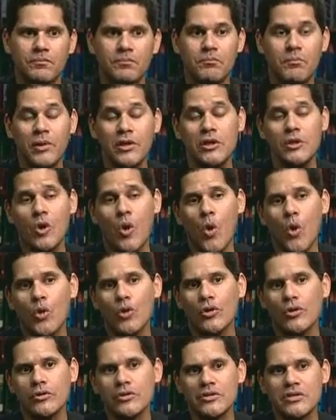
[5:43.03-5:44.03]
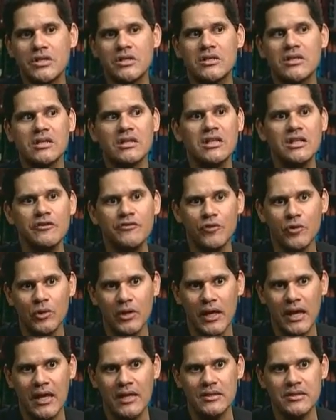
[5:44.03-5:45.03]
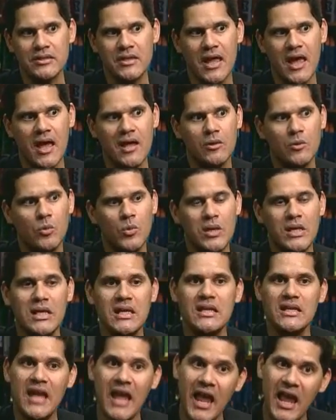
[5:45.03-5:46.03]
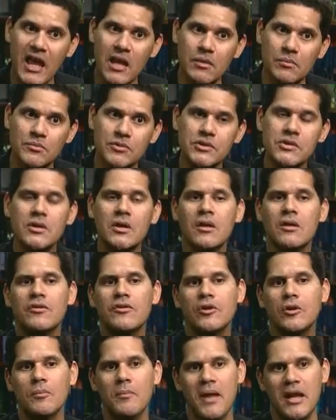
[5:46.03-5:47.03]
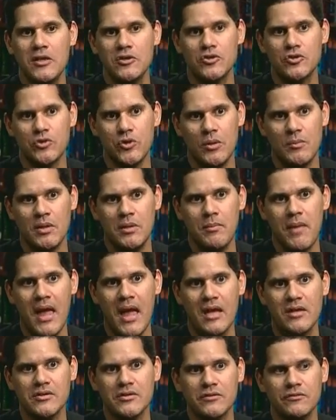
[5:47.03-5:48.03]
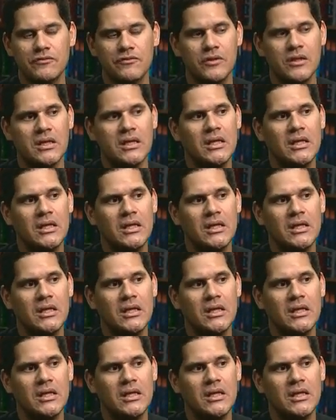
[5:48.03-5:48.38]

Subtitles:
but in order to deliver against that, we need games that are mainstream and massive.